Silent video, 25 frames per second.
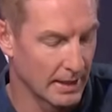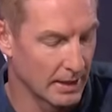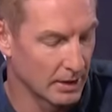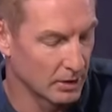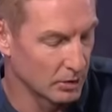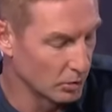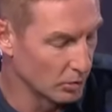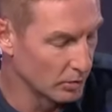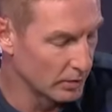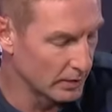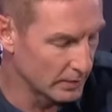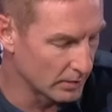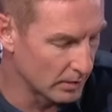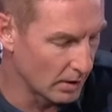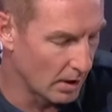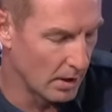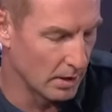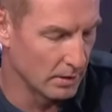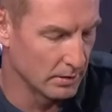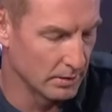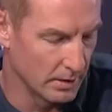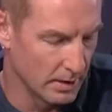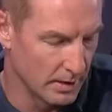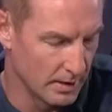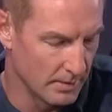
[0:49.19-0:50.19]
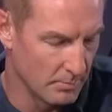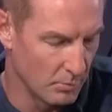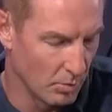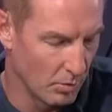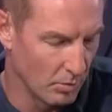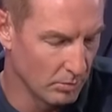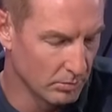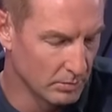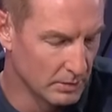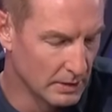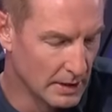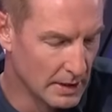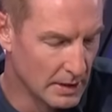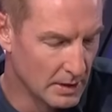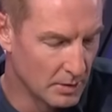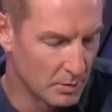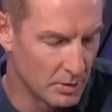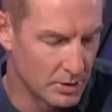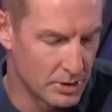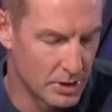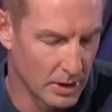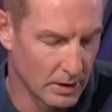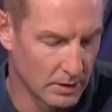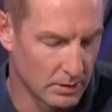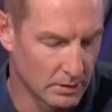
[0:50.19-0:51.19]
including the Holiday Bowl,
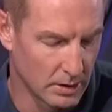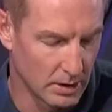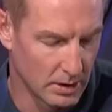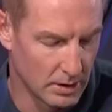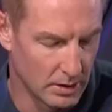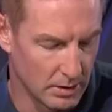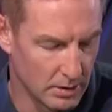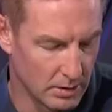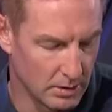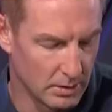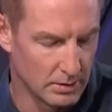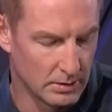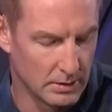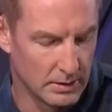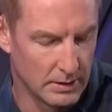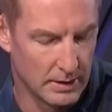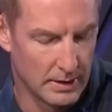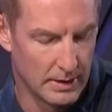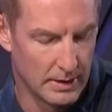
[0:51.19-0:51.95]
which I'll call